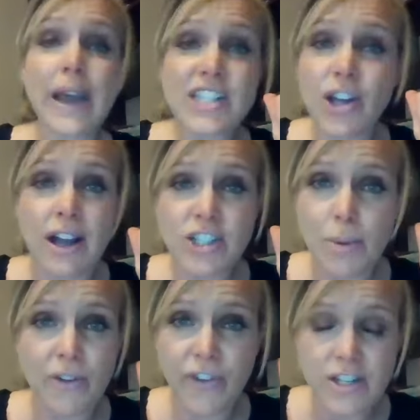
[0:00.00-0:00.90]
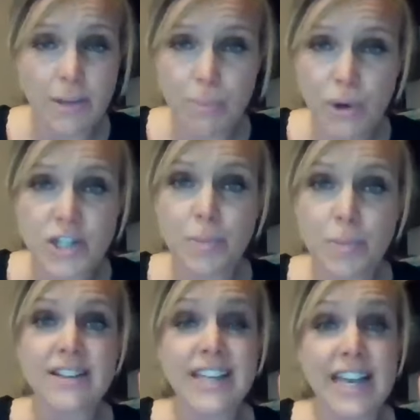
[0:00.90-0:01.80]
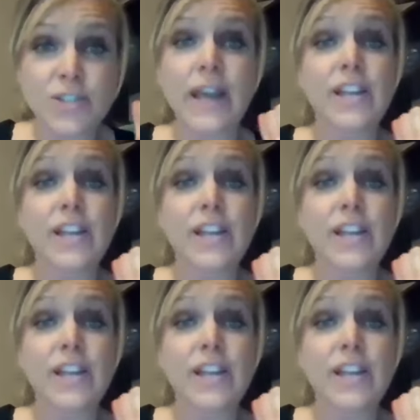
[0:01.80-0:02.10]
to wait till October 1st to push, because guess